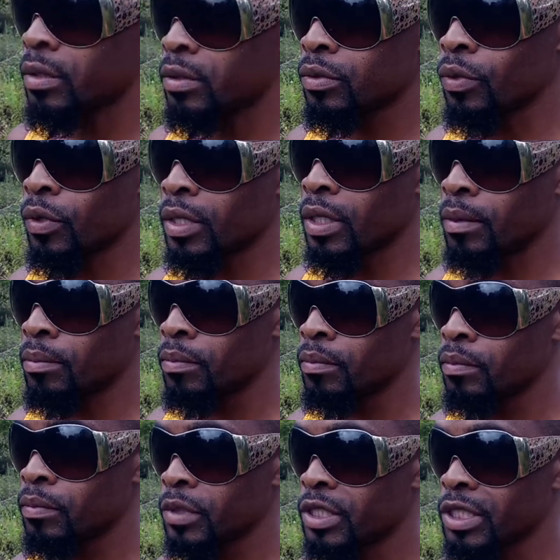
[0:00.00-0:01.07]
told them
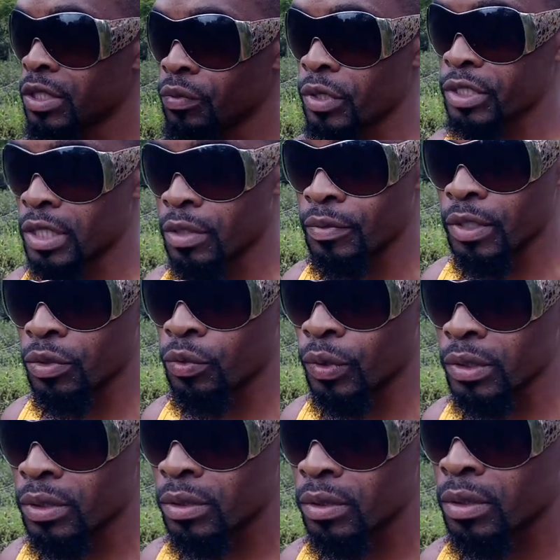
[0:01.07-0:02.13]
the situation with the
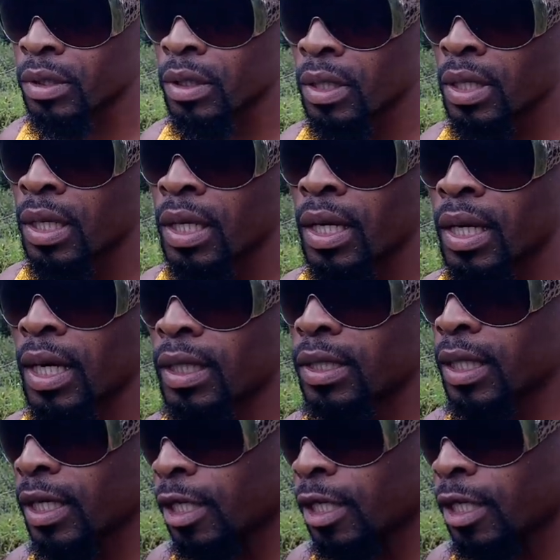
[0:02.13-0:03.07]
goat and